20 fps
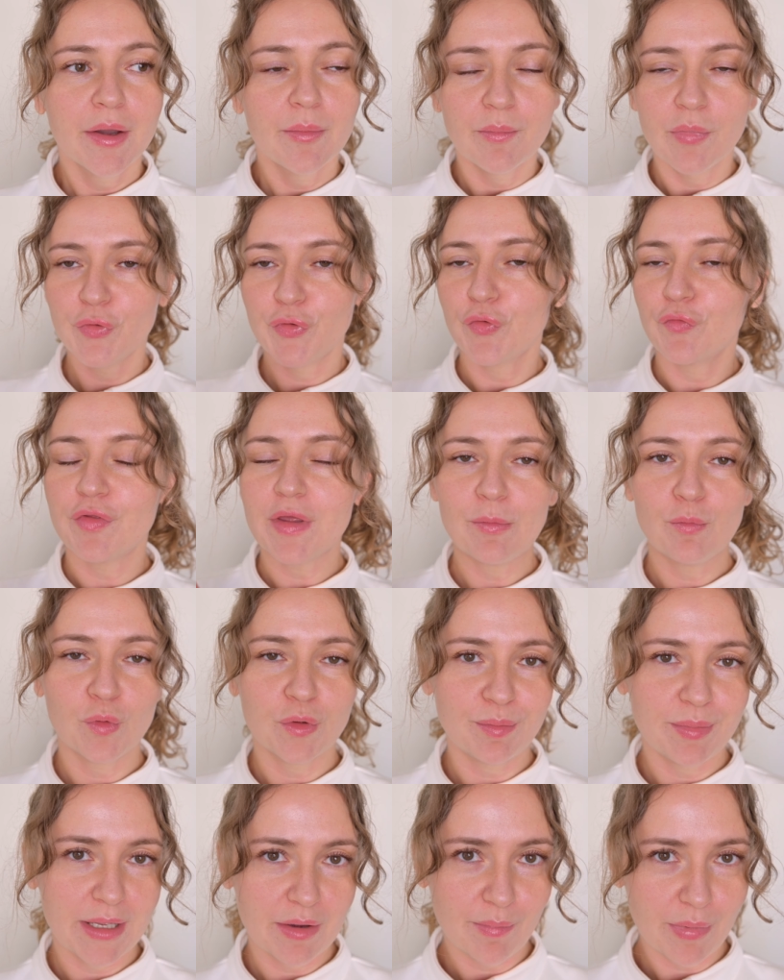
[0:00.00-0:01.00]
Both of them
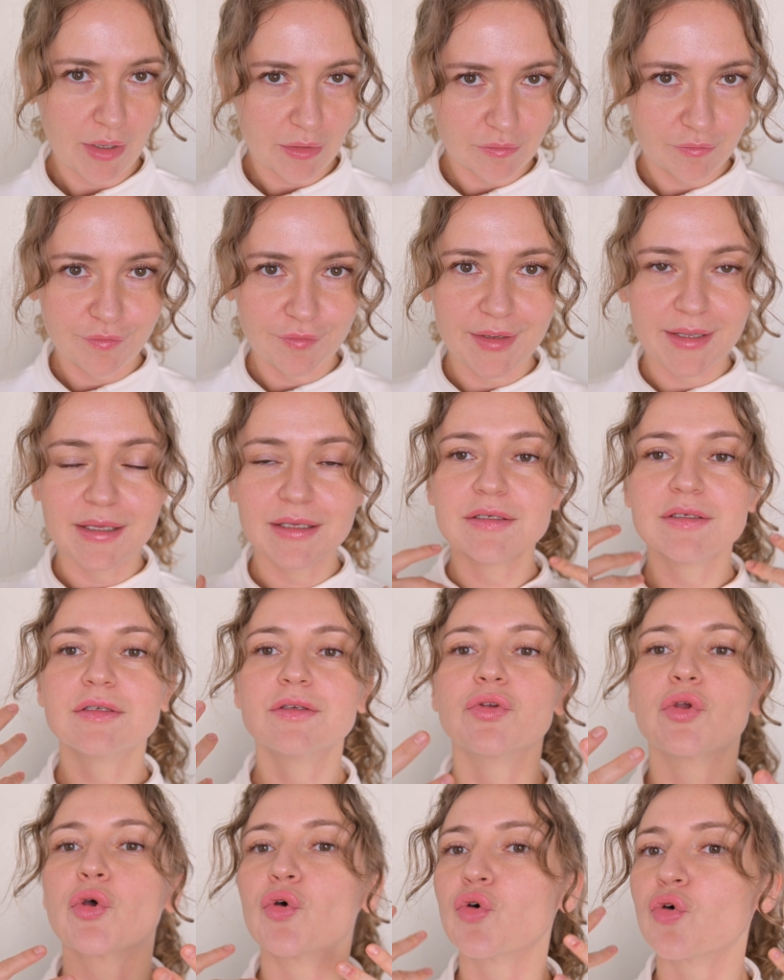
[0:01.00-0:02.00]
will be about
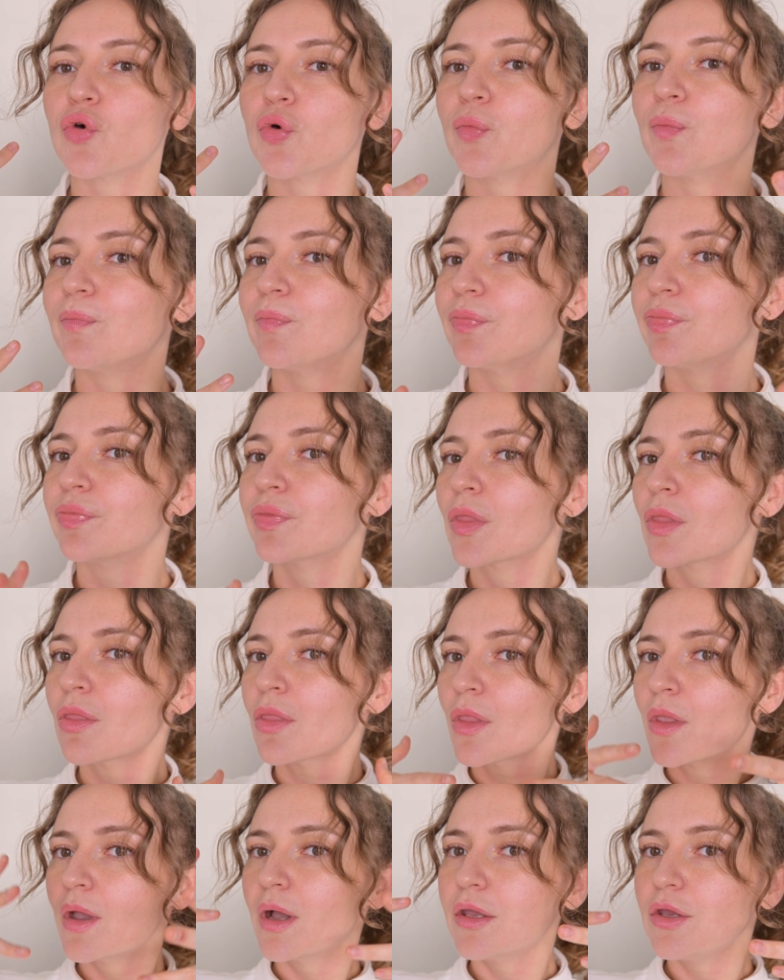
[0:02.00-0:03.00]
face
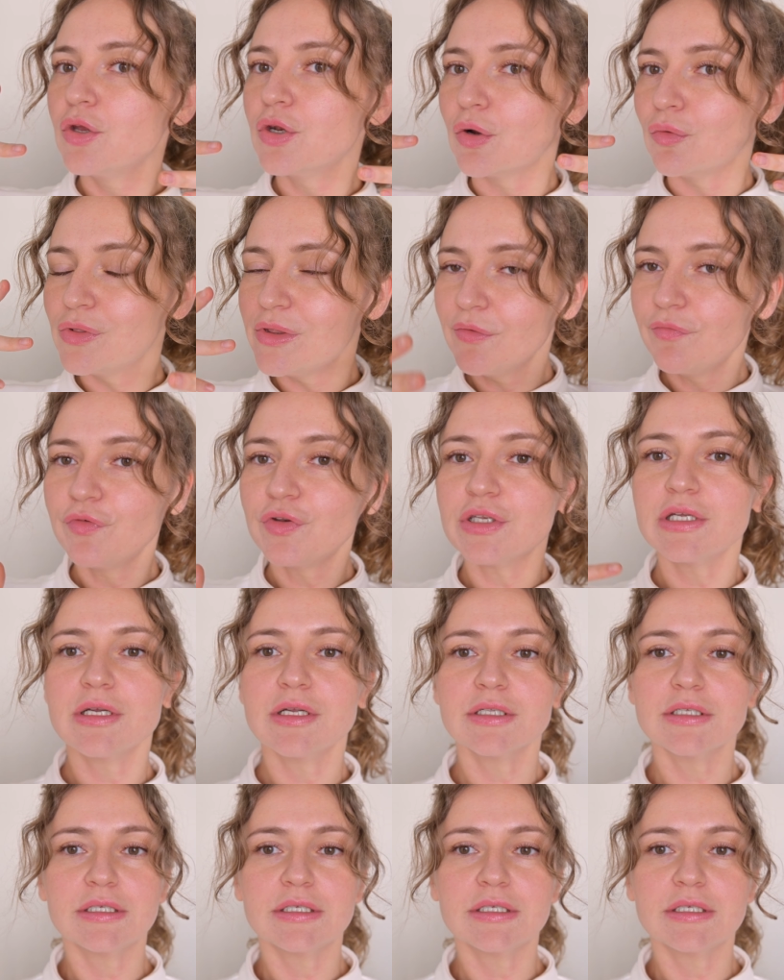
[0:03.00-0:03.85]
lifting,